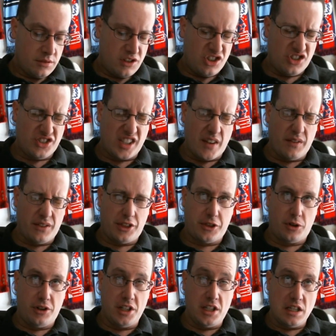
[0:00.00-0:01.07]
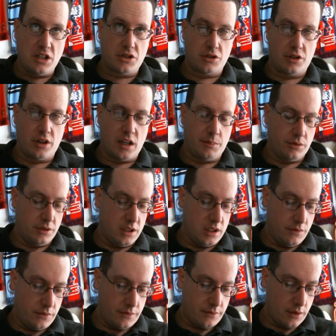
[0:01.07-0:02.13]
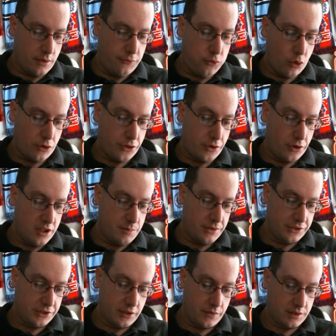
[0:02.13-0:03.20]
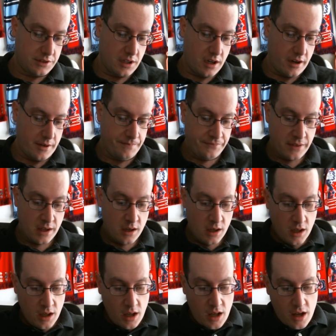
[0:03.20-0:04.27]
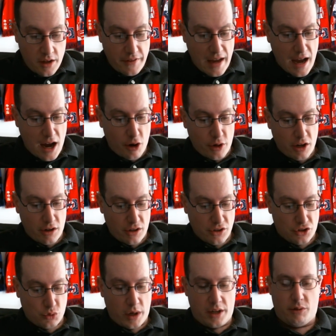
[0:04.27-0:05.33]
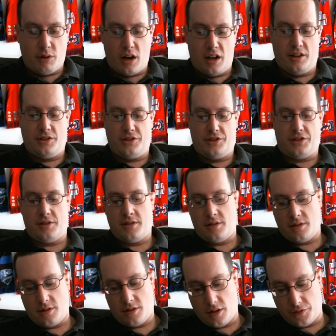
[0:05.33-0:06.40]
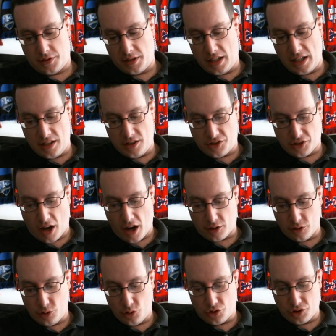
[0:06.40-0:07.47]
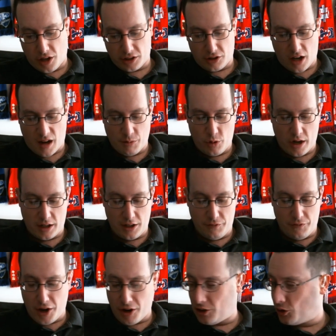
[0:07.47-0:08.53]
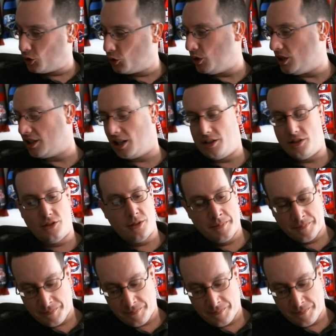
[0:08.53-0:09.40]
7:30 Eastern, I believe, 4:30 Pacific Time. Now, here is Dwayne Rollins of CanadianSoccerNews.com, who had a very good weekend